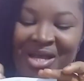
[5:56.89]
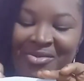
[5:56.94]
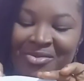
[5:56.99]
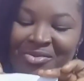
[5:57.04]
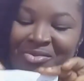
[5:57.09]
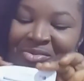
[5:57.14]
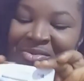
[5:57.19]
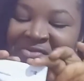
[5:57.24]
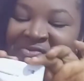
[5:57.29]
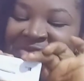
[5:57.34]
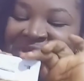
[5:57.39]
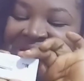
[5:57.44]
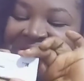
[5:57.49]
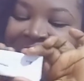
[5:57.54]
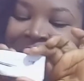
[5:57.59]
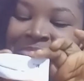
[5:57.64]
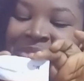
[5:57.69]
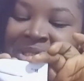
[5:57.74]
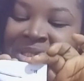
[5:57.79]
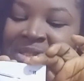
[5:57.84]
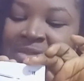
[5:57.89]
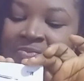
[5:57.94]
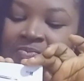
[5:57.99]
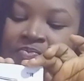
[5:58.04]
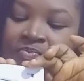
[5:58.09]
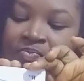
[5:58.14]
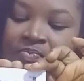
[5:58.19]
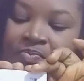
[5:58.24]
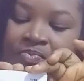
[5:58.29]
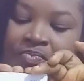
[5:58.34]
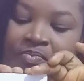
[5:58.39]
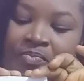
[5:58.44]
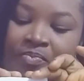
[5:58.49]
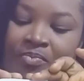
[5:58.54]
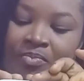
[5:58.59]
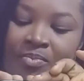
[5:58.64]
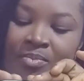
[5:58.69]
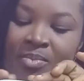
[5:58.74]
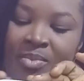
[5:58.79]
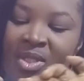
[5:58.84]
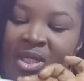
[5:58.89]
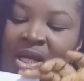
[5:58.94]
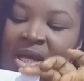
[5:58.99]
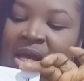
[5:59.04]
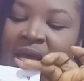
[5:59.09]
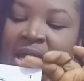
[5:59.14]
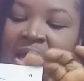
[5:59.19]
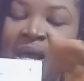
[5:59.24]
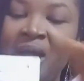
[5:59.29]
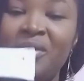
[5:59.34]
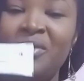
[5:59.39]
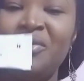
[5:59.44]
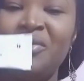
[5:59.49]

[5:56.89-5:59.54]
I don't know if this can be seen. I